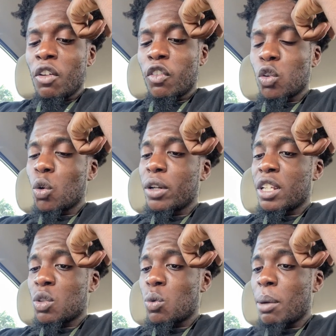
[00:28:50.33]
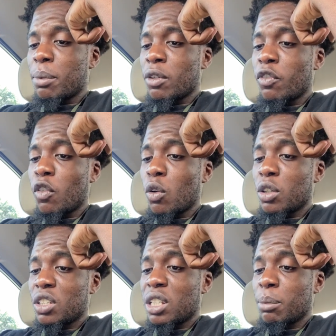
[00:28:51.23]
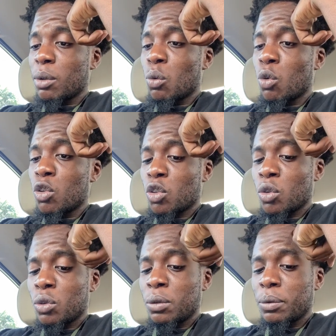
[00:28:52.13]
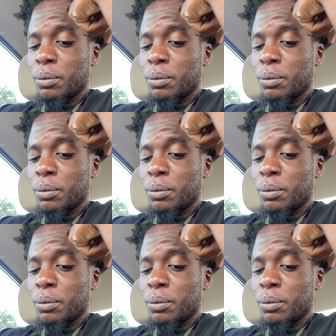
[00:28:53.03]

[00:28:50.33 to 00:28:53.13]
for loading his weapon, falling asleep in a war zone,